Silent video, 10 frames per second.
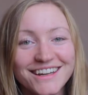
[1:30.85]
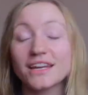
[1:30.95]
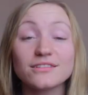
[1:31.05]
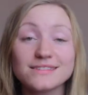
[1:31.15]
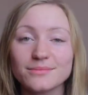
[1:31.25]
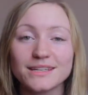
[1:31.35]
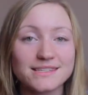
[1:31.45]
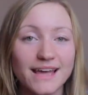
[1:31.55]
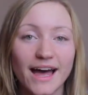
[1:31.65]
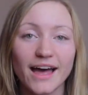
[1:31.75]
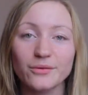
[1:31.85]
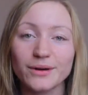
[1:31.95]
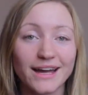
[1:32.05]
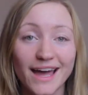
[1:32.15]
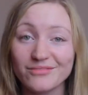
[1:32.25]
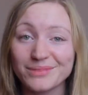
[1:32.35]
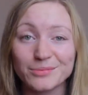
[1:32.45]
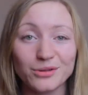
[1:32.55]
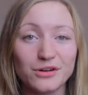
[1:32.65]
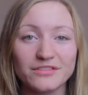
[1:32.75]
It also means that when I have
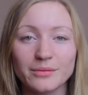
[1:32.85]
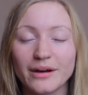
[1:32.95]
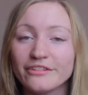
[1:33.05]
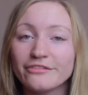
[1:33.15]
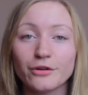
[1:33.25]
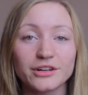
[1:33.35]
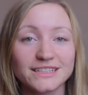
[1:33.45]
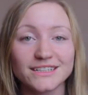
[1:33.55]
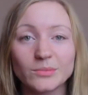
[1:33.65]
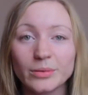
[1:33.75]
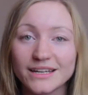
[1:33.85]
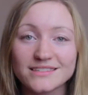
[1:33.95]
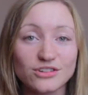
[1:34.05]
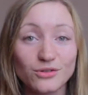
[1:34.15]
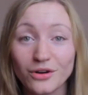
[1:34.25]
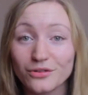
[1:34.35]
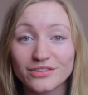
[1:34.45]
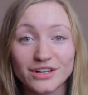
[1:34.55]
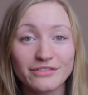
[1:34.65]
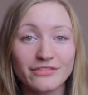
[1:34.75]
people over, my four dinner plates don't go
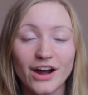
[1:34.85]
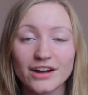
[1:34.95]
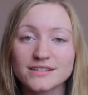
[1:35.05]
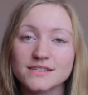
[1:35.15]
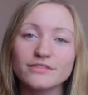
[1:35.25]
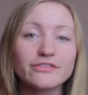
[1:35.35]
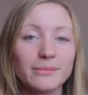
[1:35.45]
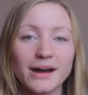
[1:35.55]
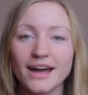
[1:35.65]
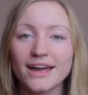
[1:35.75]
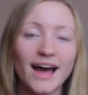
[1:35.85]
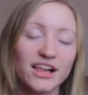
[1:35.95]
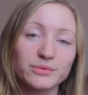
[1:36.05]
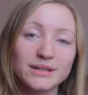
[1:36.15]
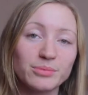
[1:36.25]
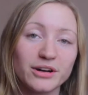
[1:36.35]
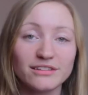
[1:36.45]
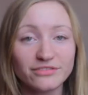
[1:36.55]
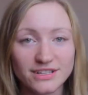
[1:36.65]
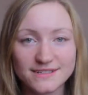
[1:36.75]
very far. So for my Halloween party,
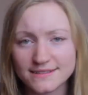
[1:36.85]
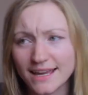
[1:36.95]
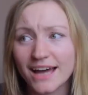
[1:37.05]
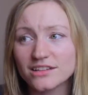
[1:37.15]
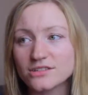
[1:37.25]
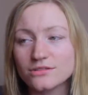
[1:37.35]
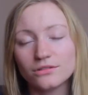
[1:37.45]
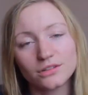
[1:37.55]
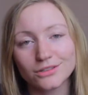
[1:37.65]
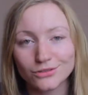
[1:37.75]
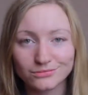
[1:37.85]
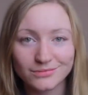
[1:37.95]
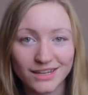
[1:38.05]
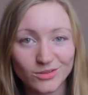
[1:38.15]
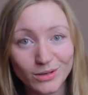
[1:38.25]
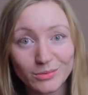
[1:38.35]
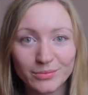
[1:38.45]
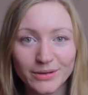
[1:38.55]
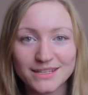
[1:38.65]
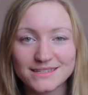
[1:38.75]
for instance, I had to, you know, get the paper
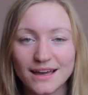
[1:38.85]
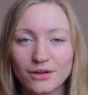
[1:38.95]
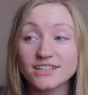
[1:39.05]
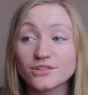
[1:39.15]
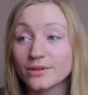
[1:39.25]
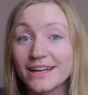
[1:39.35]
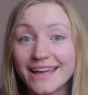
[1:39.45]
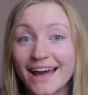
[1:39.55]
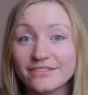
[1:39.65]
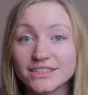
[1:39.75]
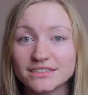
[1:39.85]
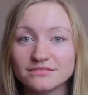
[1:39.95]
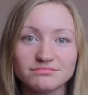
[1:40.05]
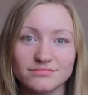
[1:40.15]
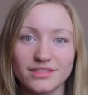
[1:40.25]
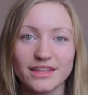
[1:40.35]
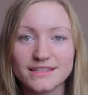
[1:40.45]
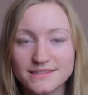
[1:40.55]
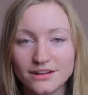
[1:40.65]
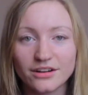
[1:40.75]
plates out. I don't like having
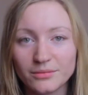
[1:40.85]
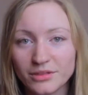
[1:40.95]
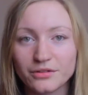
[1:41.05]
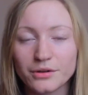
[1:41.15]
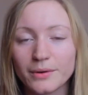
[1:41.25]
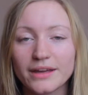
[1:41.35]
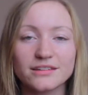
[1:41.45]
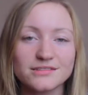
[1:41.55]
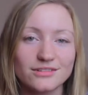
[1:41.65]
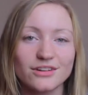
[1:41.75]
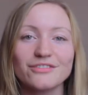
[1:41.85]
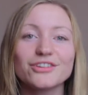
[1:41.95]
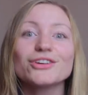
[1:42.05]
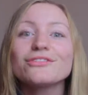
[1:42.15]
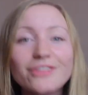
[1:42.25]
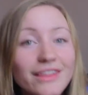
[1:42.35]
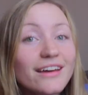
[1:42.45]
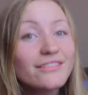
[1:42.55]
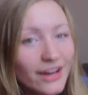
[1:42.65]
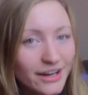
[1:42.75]
things that are gonna be thrown away because they're not very good for
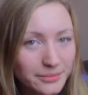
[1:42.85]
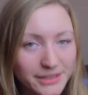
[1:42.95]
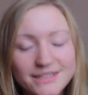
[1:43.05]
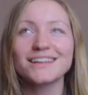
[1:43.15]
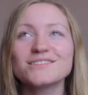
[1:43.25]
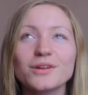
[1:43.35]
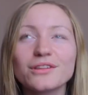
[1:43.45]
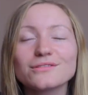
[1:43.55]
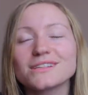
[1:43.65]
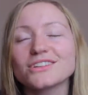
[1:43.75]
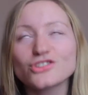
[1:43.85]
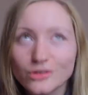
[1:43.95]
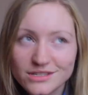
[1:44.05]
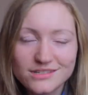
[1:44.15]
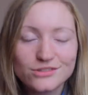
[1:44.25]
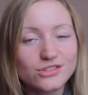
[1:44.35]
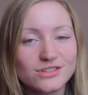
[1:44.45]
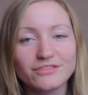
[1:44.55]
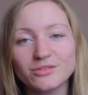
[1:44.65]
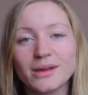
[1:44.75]
the environment. It's one of those like choices you just
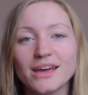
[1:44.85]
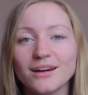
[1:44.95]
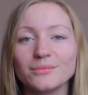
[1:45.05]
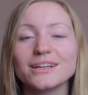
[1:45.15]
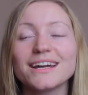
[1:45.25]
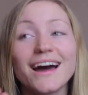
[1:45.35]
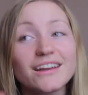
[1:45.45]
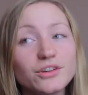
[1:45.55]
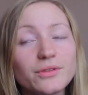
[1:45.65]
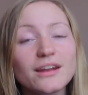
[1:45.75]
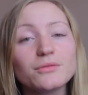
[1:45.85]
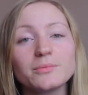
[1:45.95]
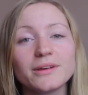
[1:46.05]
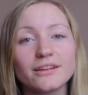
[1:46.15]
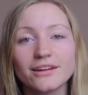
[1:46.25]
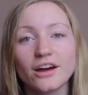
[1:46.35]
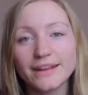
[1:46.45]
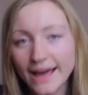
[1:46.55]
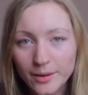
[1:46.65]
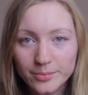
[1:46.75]
have to make. I'm like, I know that I would be a lot
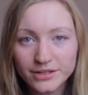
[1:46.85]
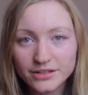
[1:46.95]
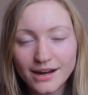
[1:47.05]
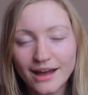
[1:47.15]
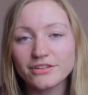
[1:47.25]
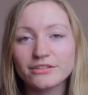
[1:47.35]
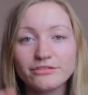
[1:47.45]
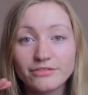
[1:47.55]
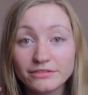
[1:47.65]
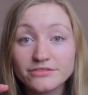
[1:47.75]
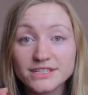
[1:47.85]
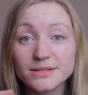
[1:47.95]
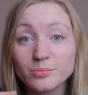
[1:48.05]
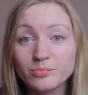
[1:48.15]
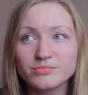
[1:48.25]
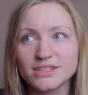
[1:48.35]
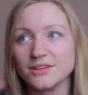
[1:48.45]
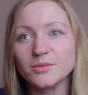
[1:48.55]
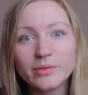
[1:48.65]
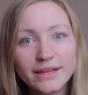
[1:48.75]
unhappier having 15
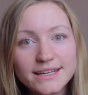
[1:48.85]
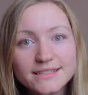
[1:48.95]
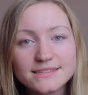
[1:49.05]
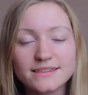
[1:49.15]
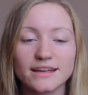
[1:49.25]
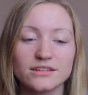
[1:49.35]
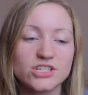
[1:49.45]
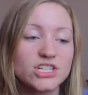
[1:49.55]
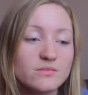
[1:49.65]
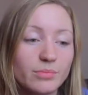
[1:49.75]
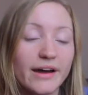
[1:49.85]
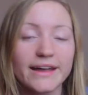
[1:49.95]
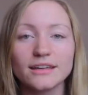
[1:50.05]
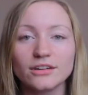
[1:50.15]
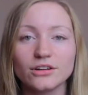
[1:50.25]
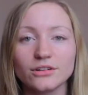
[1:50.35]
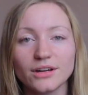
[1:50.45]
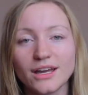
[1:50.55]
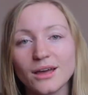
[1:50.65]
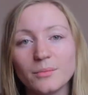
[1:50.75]
dinner plates than just buying, you know,
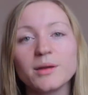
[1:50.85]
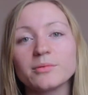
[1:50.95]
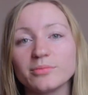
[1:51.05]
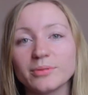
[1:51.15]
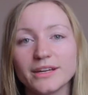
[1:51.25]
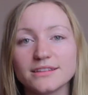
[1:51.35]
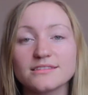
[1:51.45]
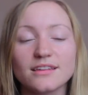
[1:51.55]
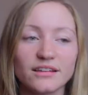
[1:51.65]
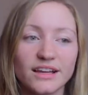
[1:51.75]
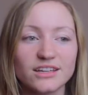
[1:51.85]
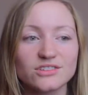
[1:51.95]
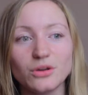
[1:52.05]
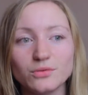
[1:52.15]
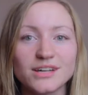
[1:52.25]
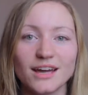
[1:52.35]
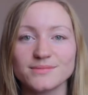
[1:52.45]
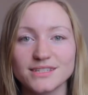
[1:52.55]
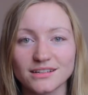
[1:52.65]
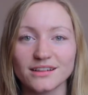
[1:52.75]
paper plates the like two
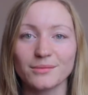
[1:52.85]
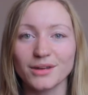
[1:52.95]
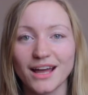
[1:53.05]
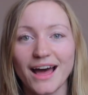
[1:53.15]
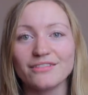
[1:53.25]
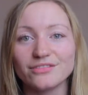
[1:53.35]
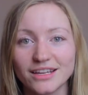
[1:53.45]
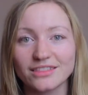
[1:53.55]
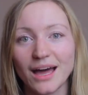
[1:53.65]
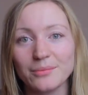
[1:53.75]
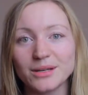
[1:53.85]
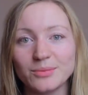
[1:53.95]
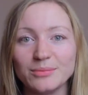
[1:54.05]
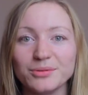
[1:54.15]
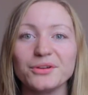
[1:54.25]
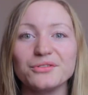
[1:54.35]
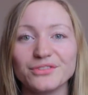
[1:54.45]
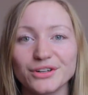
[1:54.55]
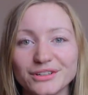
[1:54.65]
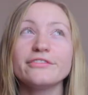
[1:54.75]
times a year that I'm gonna have like that many people
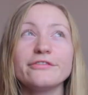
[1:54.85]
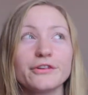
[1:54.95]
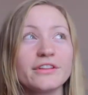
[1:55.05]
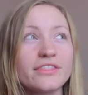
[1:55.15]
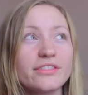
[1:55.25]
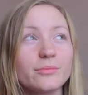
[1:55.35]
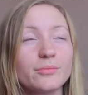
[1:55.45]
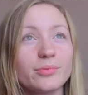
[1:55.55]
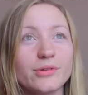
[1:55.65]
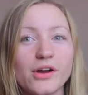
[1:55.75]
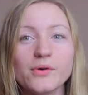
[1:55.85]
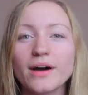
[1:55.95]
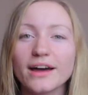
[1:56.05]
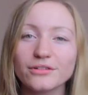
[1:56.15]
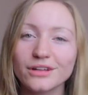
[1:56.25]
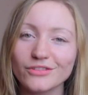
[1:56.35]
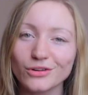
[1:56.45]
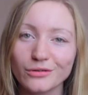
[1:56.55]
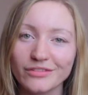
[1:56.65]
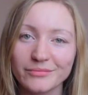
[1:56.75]
over. The fourth pro, I don't even
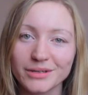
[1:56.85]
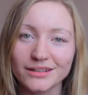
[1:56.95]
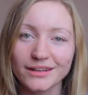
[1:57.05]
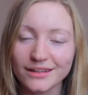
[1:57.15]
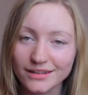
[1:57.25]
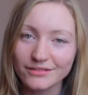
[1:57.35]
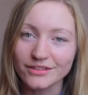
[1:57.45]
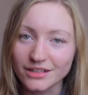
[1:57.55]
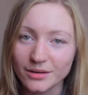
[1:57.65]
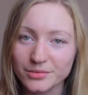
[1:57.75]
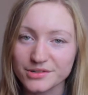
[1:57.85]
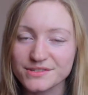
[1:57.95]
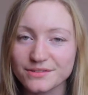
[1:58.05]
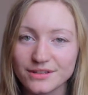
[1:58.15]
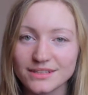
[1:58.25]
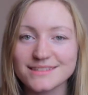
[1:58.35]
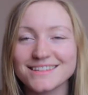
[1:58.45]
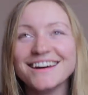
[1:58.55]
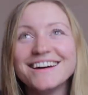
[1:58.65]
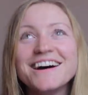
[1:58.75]
know if I've been like giving numbers to these.
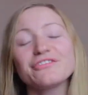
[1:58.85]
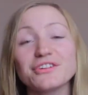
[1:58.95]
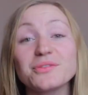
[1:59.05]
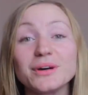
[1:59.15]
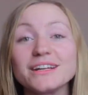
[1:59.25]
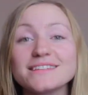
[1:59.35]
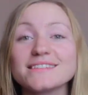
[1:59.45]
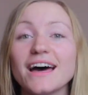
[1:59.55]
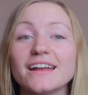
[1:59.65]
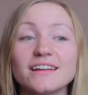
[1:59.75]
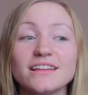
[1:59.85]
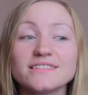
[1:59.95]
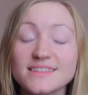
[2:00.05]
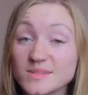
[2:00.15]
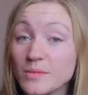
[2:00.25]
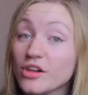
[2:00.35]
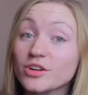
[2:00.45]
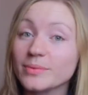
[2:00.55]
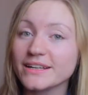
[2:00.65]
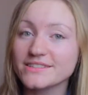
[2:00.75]
The fourth one is that it's a
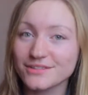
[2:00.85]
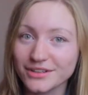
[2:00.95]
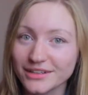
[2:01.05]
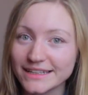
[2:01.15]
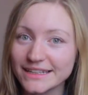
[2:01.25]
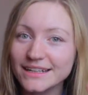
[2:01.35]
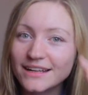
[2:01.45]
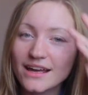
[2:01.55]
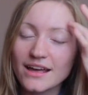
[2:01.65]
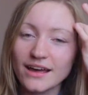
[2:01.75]
smaller place to clean.